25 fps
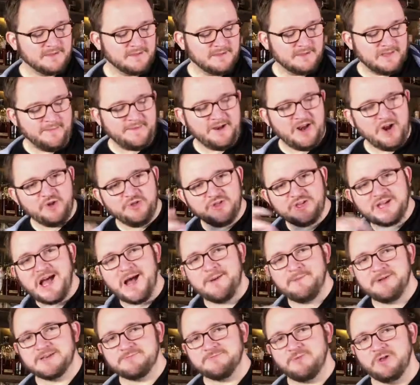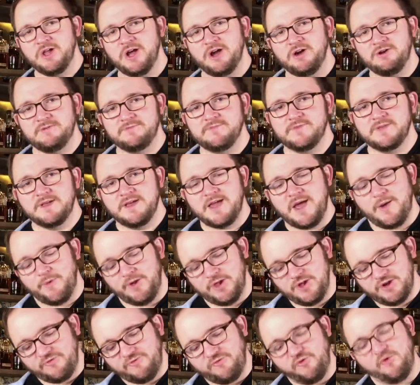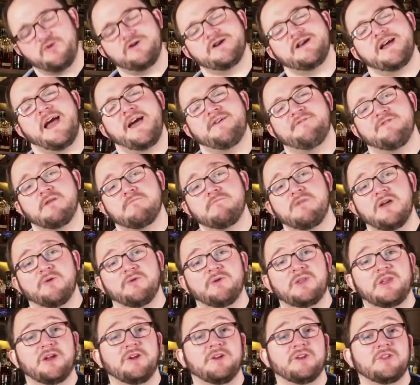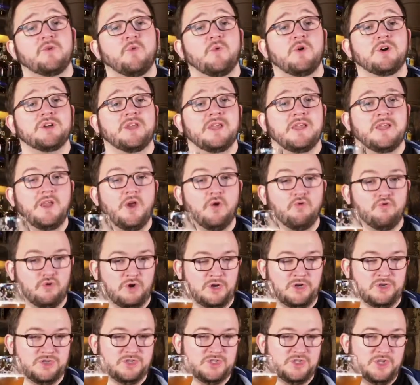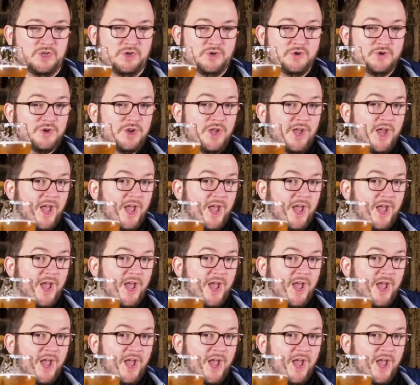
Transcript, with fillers: Let me know in the comments below, and we look forward to having a beer with you here at the Wilky real soon.